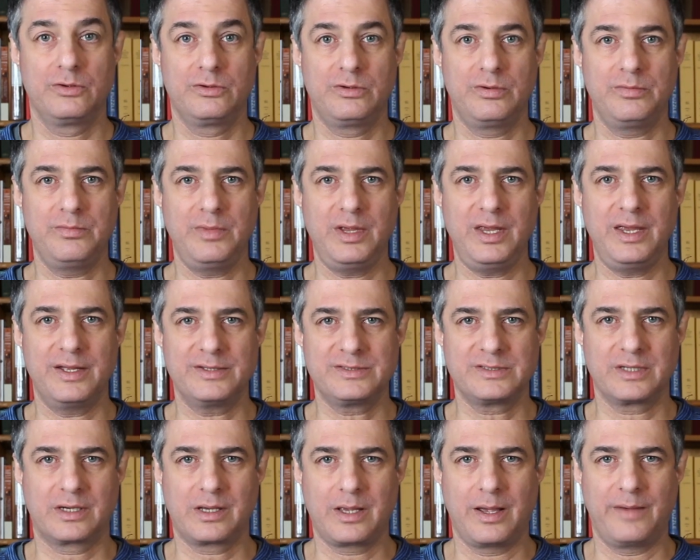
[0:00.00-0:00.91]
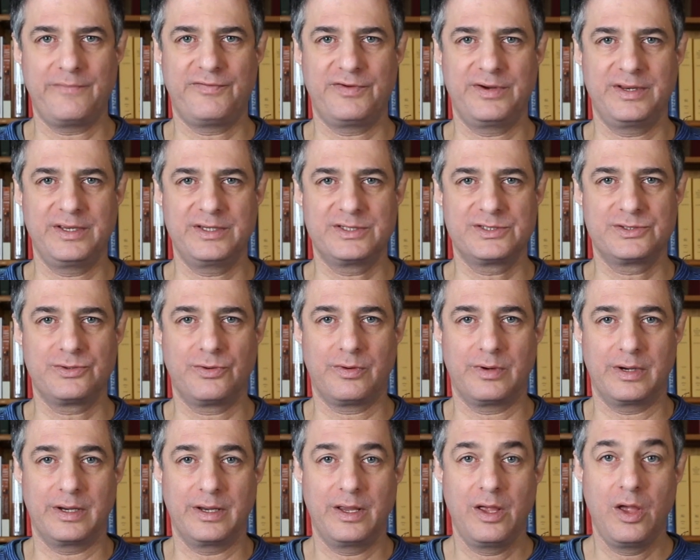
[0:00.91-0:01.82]
To me, it's a comforting
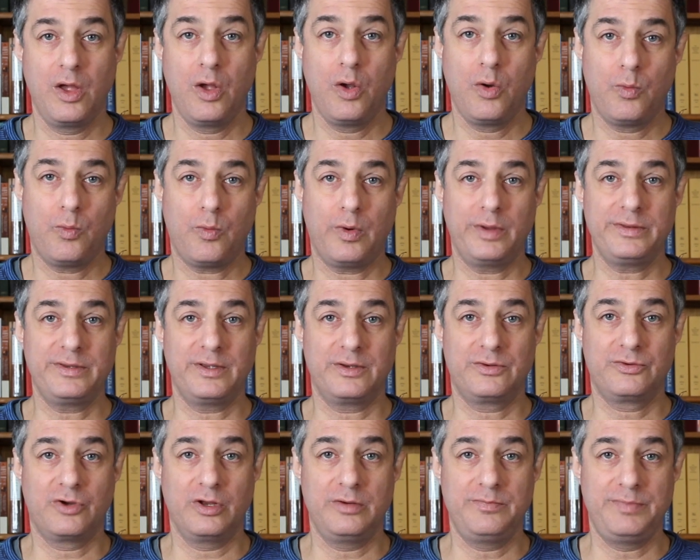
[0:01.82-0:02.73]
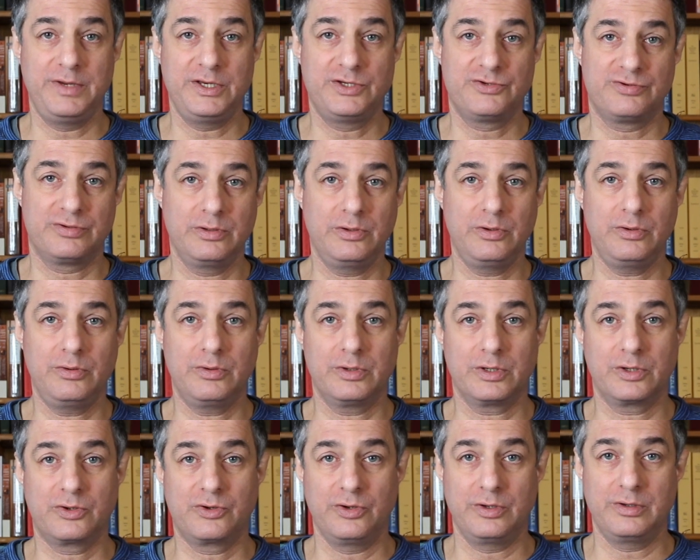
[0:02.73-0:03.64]
story, one that could be true
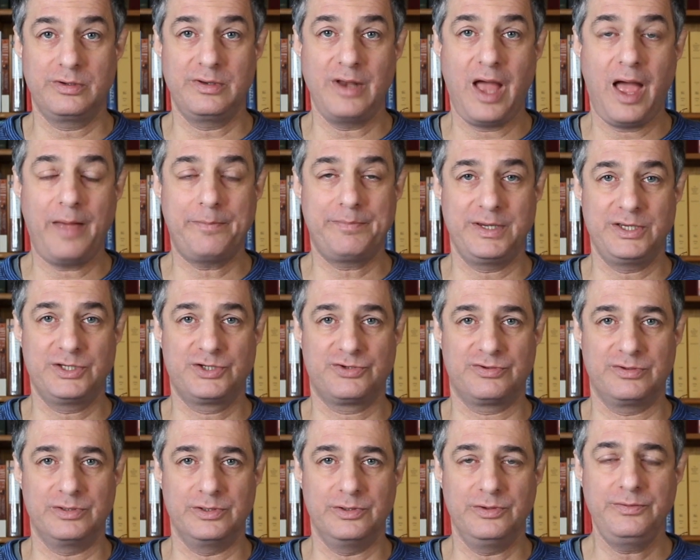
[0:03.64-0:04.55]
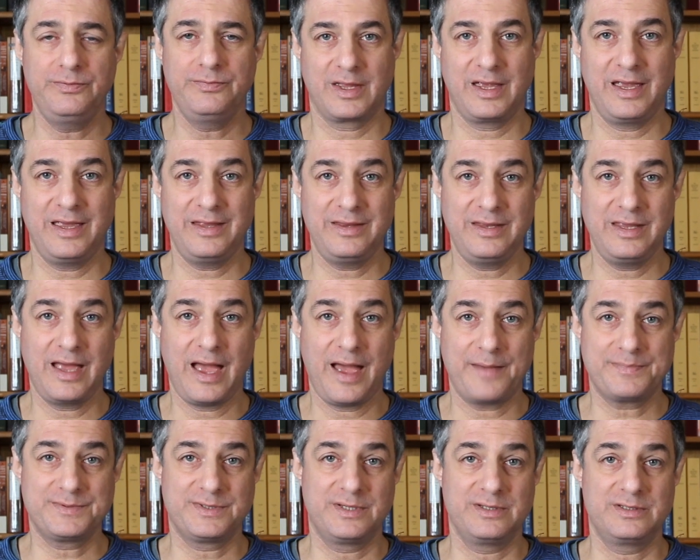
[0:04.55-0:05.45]
or could not be true in the
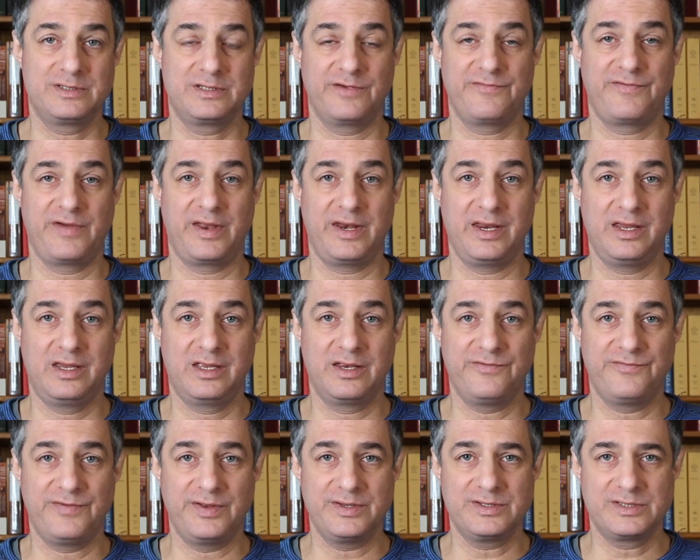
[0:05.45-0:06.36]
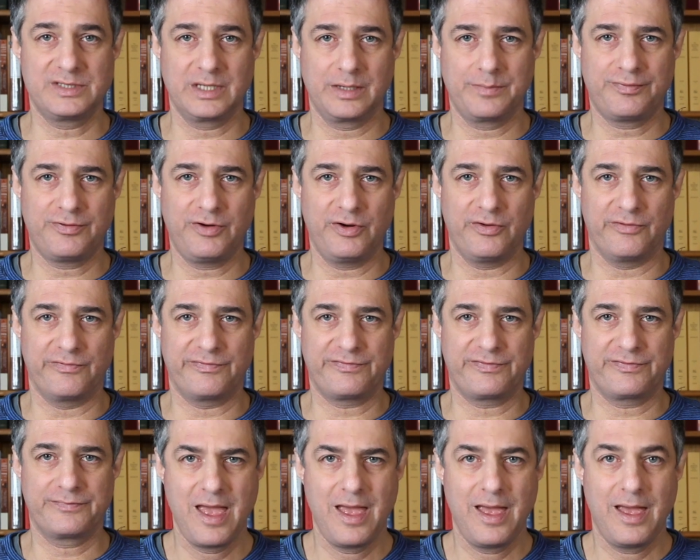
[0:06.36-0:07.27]
absence of any convincing
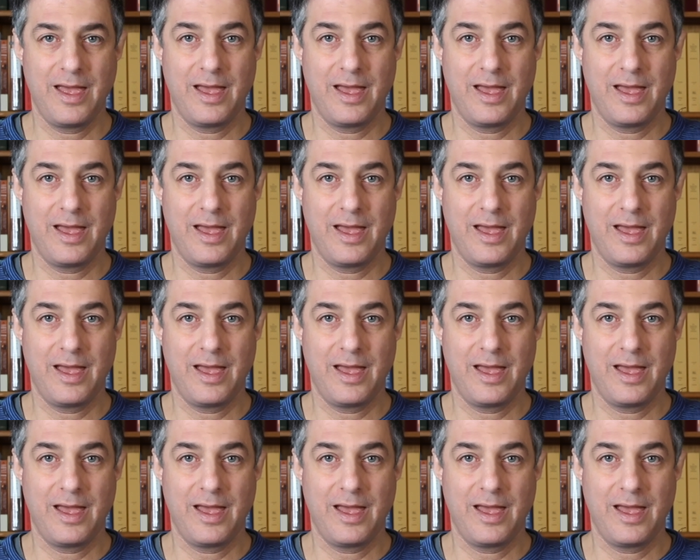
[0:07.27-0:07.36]
proof.